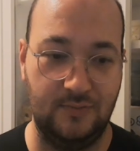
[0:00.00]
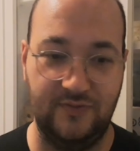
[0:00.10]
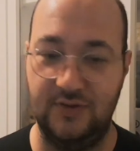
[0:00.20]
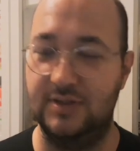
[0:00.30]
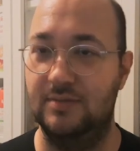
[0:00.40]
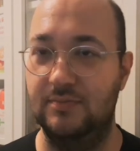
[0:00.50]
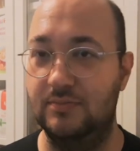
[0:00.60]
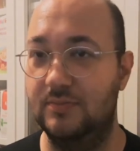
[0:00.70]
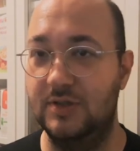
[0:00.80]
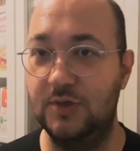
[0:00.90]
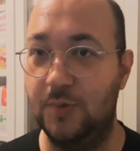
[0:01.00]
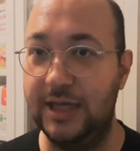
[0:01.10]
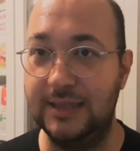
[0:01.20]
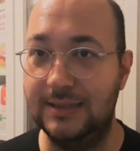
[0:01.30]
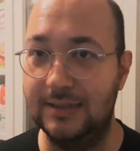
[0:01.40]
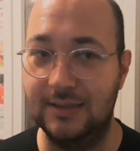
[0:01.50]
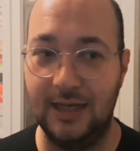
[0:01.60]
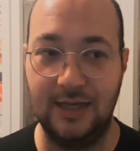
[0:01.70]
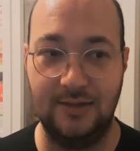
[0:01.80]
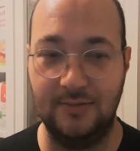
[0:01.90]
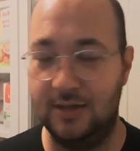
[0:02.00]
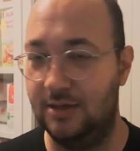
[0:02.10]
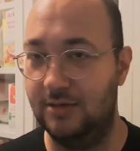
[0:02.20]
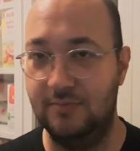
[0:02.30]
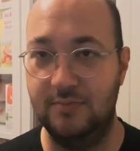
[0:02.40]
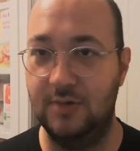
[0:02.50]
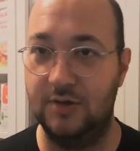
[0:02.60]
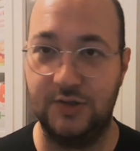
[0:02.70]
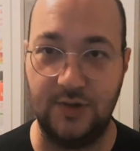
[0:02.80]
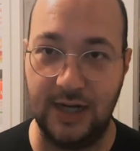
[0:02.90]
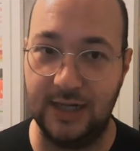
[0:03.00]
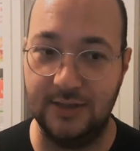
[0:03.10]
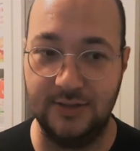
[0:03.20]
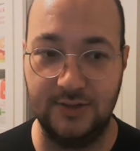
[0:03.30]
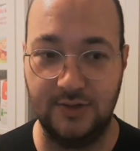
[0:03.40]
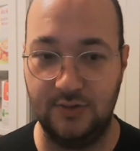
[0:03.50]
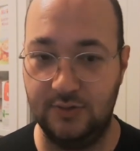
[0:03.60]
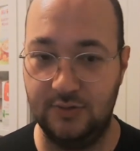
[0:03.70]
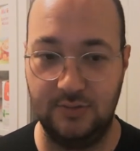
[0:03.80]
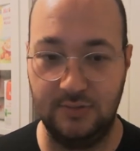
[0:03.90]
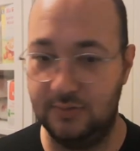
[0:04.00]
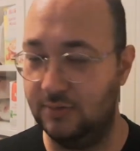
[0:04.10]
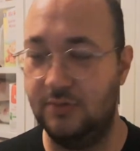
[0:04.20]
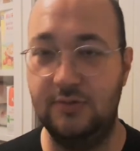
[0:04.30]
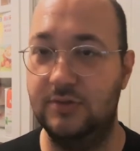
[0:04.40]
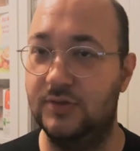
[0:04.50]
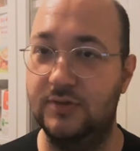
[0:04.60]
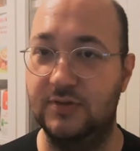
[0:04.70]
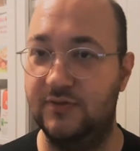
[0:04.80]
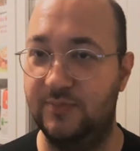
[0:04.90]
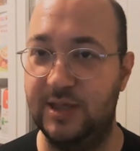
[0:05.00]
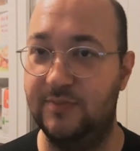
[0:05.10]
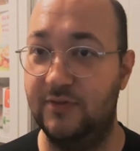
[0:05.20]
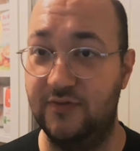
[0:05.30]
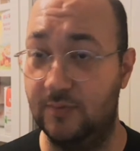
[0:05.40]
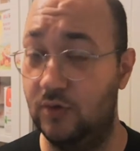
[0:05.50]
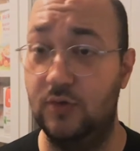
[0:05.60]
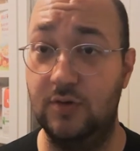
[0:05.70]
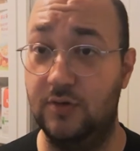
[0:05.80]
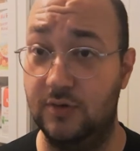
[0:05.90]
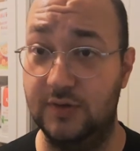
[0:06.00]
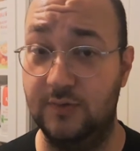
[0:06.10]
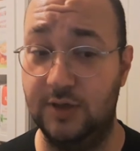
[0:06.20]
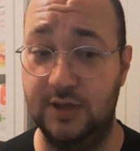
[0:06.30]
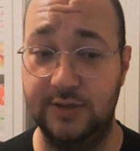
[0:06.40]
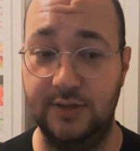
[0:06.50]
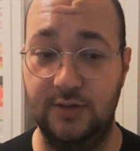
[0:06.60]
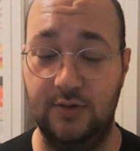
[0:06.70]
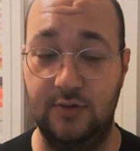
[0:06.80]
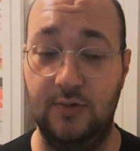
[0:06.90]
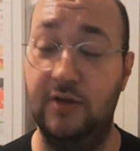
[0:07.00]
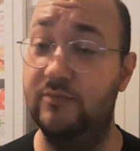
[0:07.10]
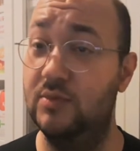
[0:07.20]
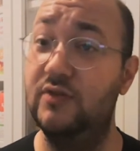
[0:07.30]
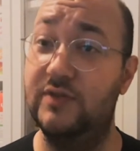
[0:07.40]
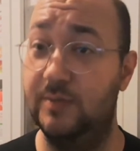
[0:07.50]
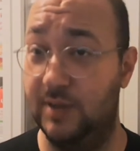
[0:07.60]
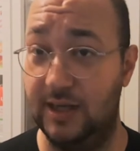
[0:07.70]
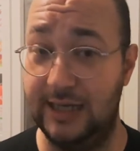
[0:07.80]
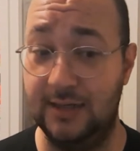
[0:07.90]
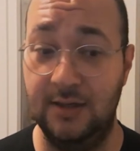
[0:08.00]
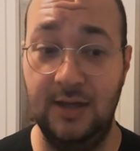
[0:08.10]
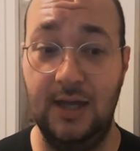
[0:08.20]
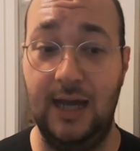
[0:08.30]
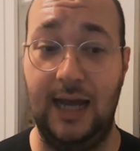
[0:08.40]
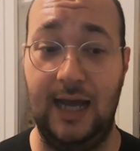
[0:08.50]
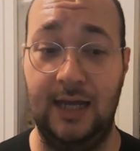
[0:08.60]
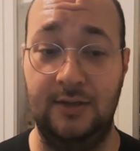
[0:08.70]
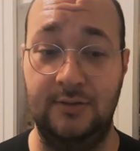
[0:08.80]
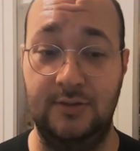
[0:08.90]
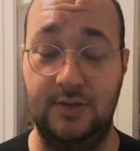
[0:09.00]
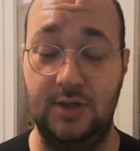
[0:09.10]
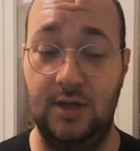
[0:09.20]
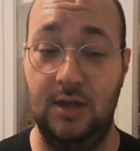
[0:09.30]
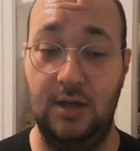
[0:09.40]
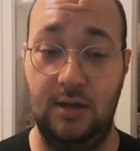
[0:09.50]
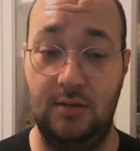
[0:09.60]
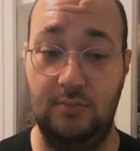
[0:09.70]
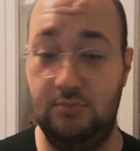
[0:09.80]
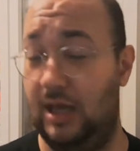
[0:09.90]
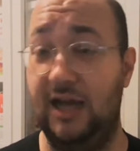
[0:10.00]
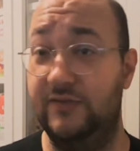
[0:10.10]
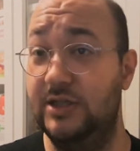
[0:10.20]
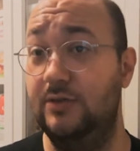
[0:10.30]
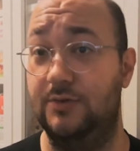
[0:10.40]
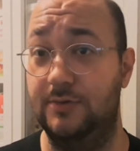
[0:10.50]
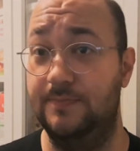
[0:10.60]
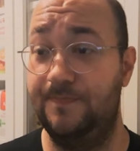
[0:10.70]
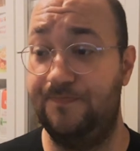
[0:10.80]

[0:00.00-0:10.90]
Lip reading: we've got some Swedes in there, Australians, all sorts of people from all across the world who have moved to Berlin and have children.